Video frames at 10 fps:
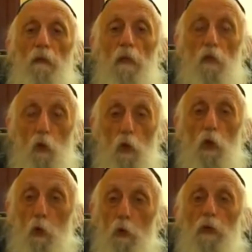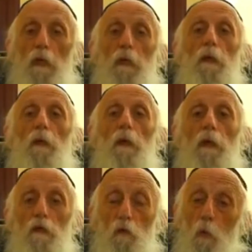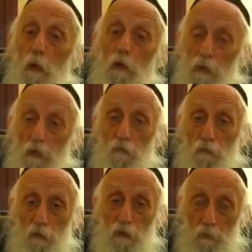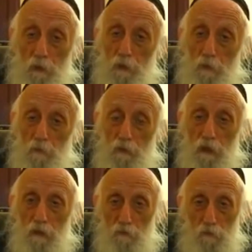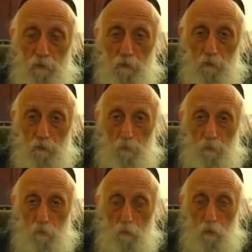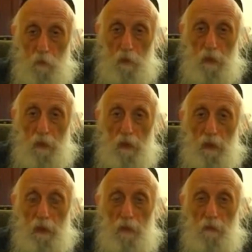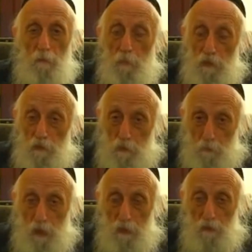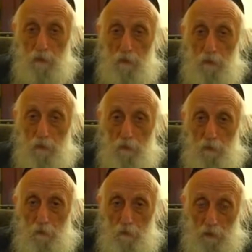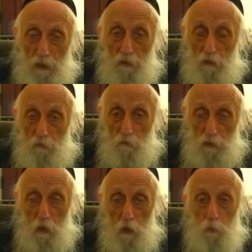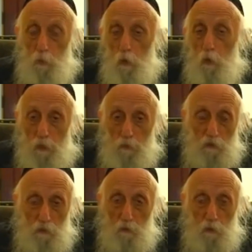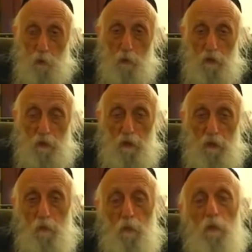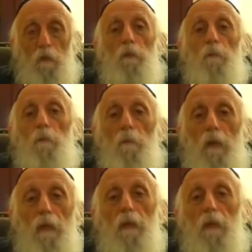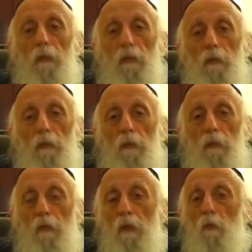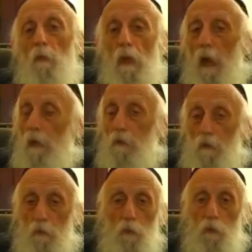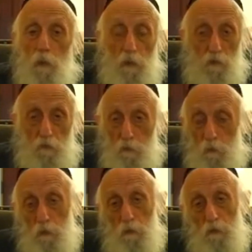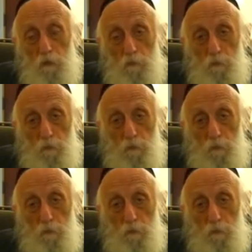that she or he is the way they feel about themselves. And based upon that conviction, which to them is the most real thing in the world, they react to the rest of the world.